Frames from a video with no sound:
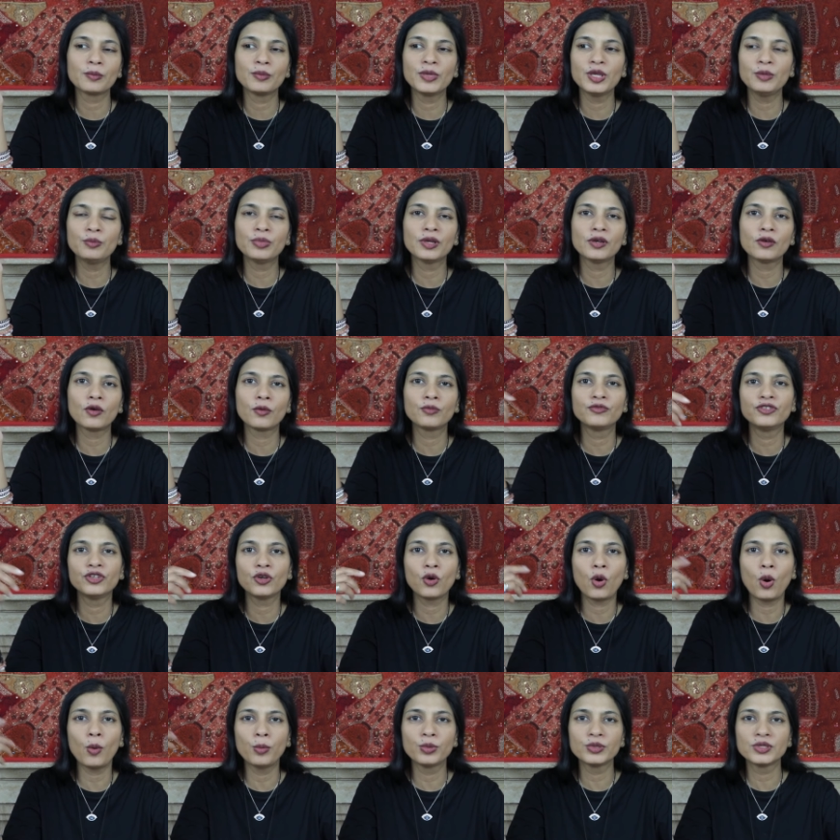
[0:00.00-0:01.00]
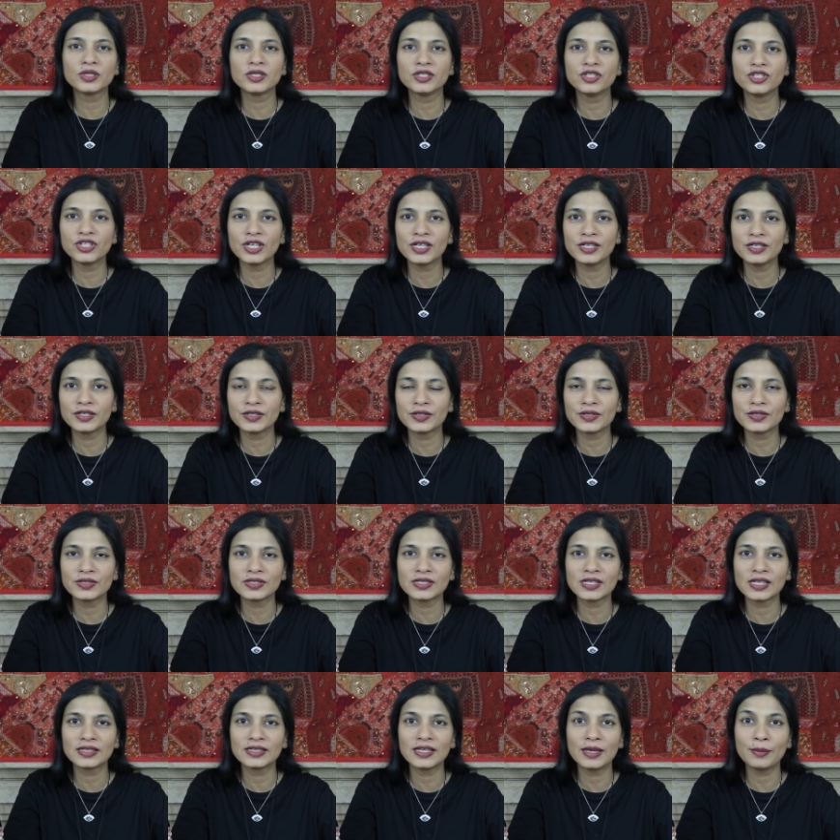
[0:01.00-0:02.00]
people of the opposite
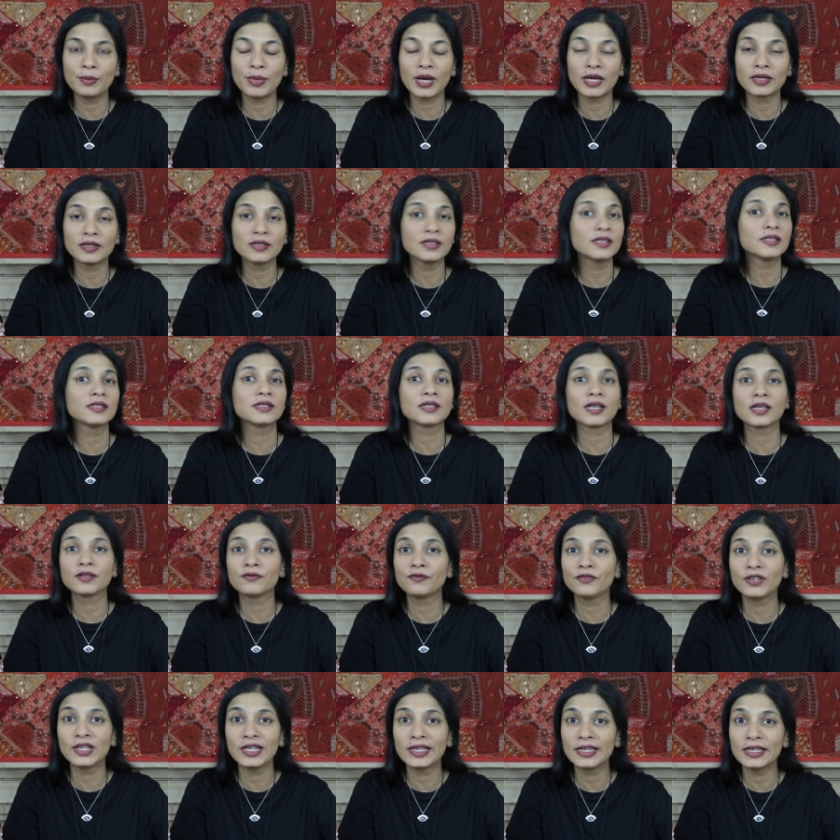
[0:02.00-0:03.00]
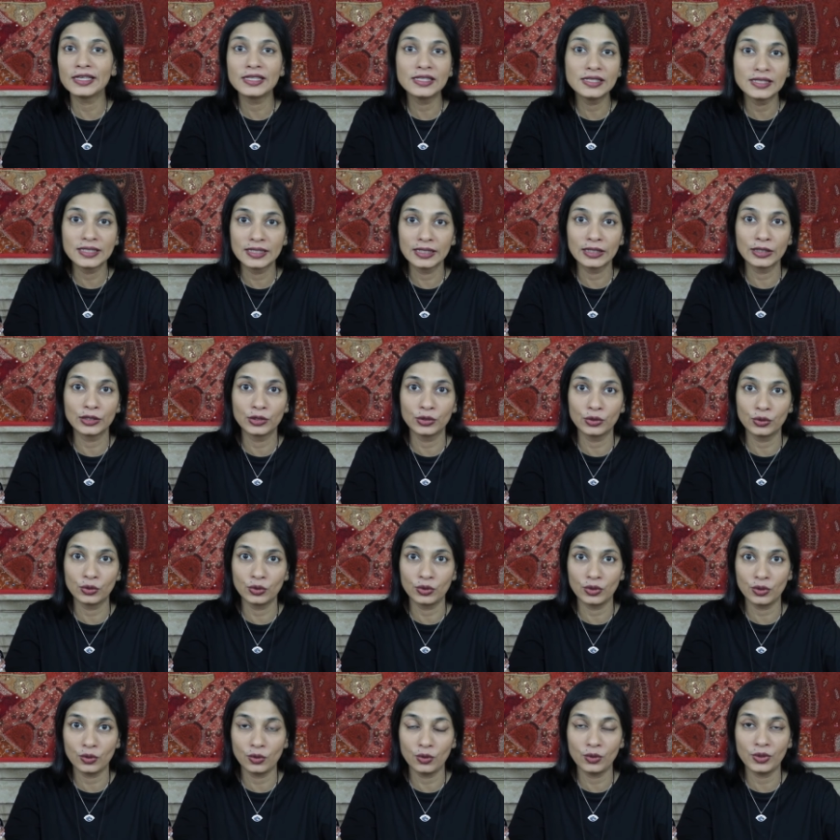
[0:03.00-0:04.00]
genders that their partners start feeling
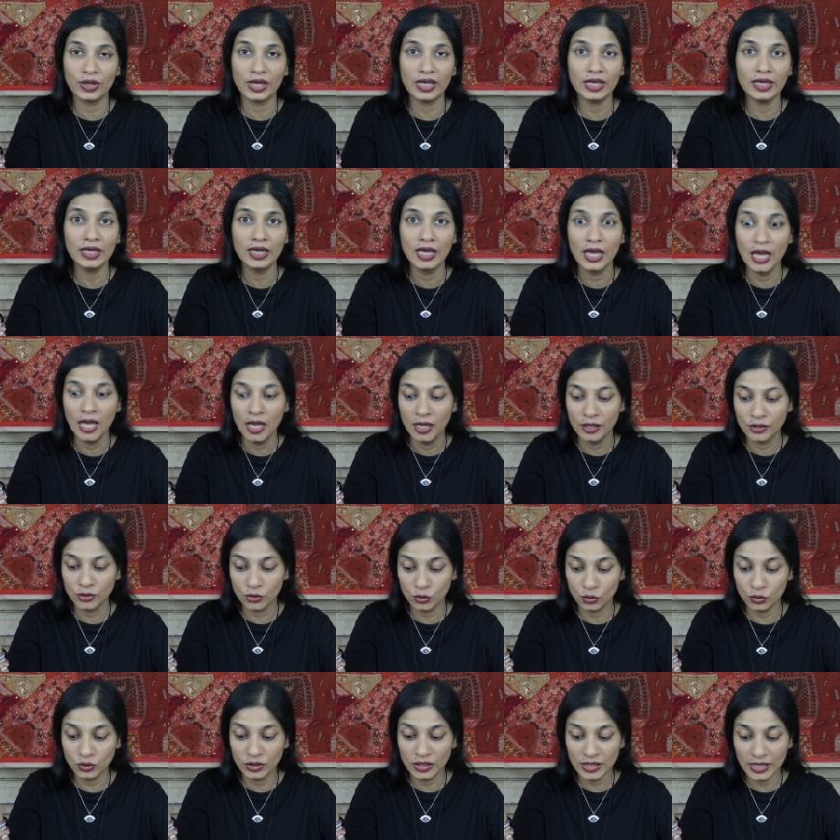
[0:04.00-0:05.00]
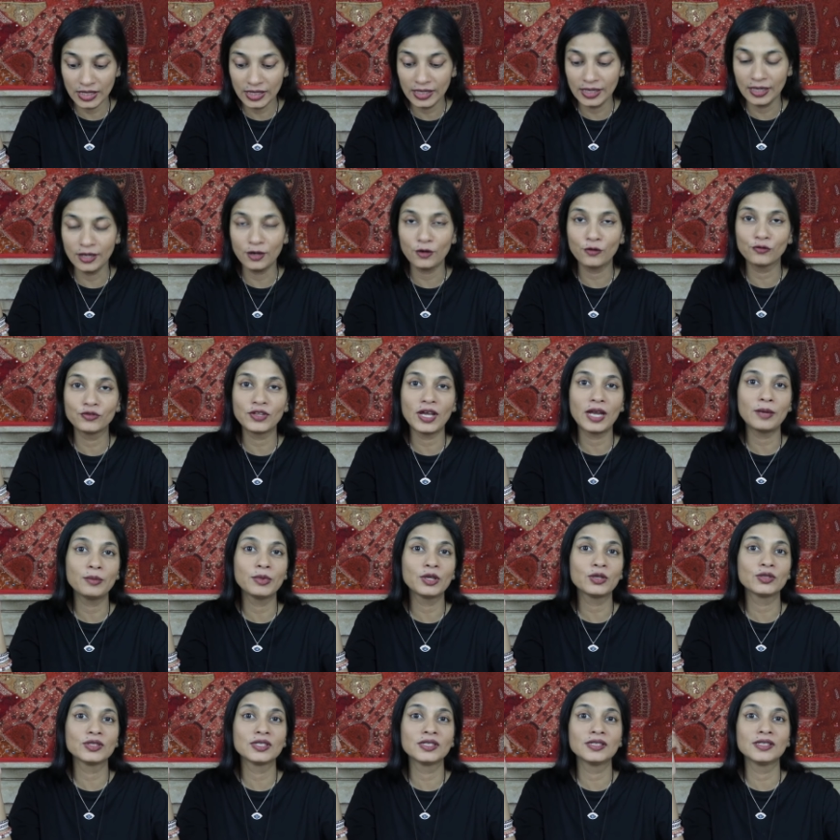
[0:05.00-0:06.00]
insecure okay so take care of that
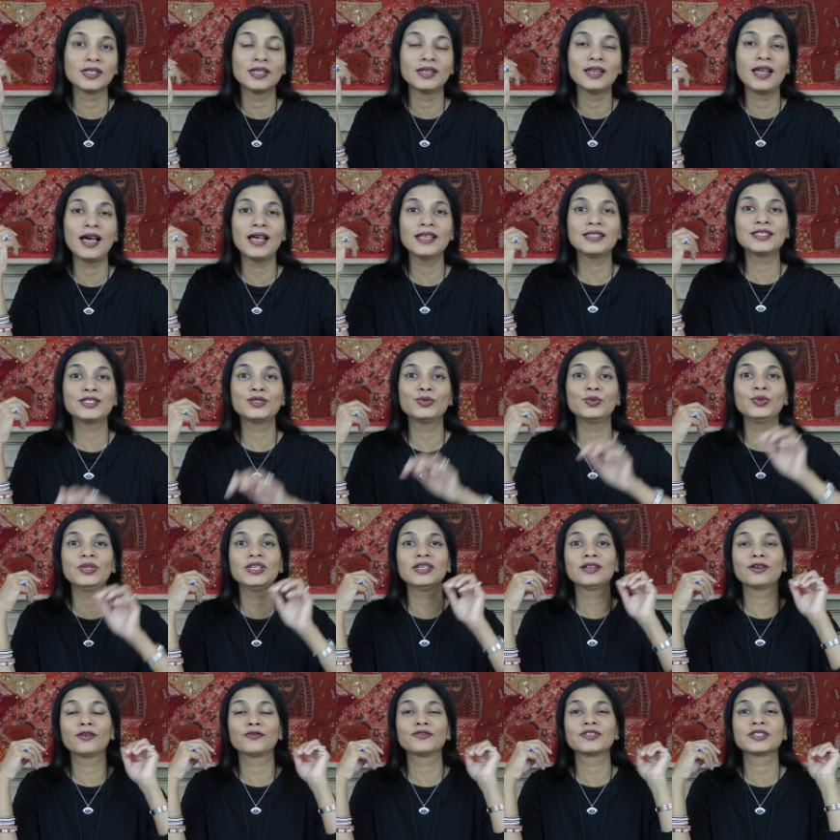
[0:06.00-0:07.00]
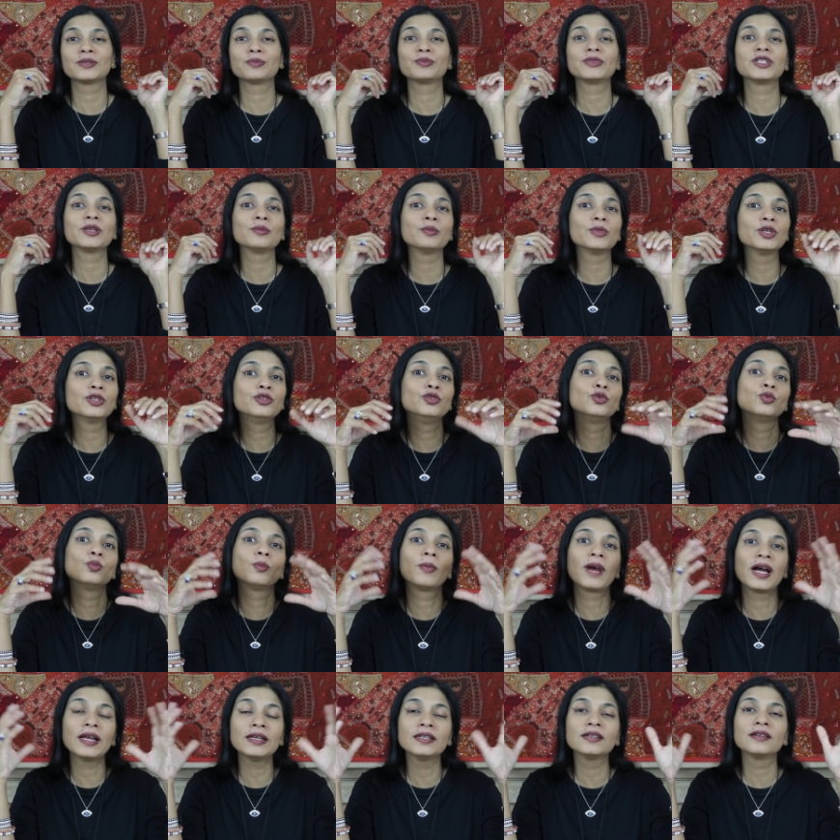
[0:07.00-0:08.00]
because in the last week of september you
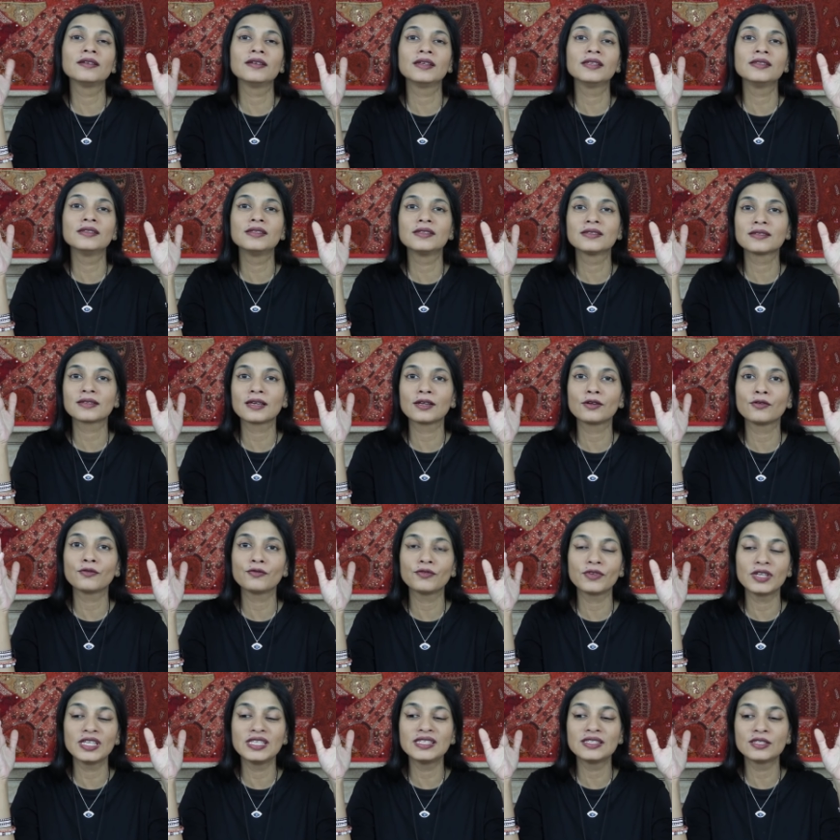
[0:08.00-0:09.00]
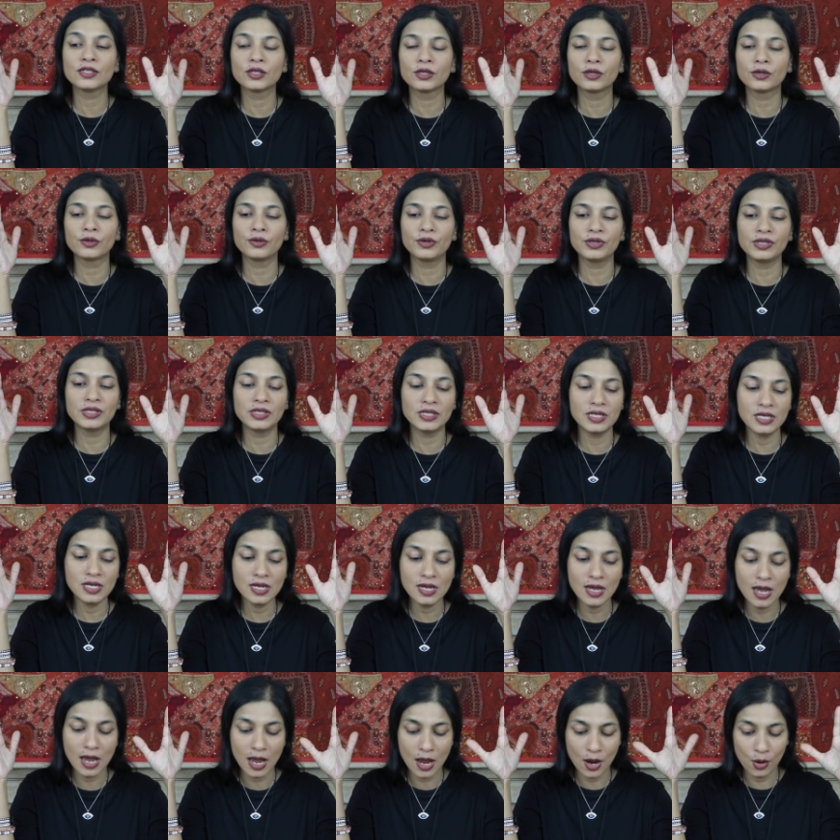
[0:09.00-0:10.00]
might create this kind of
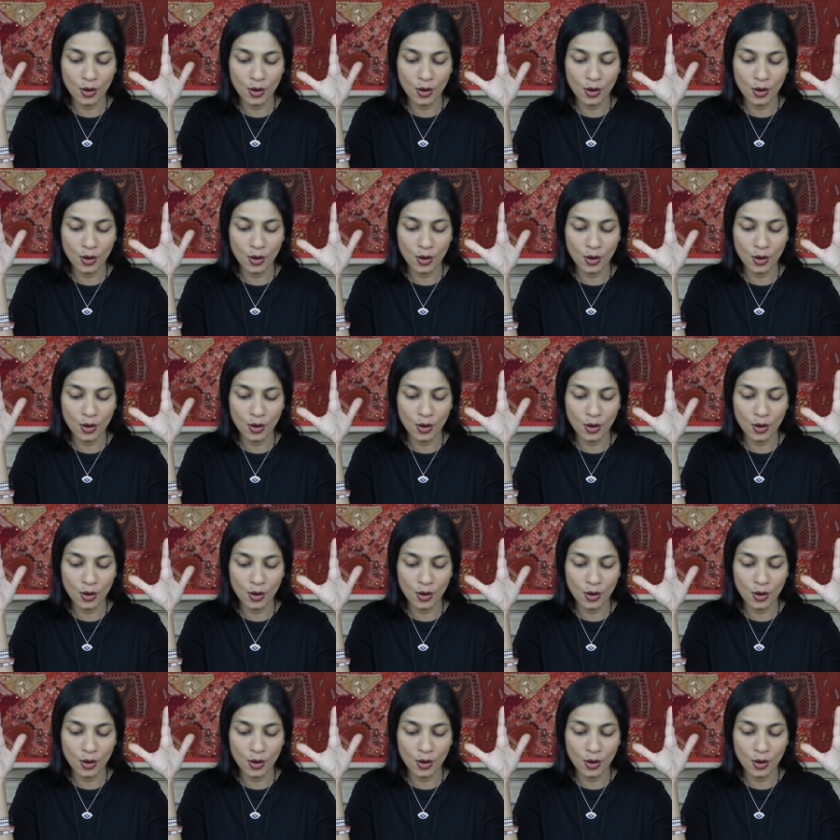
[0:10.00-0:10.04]
insecurity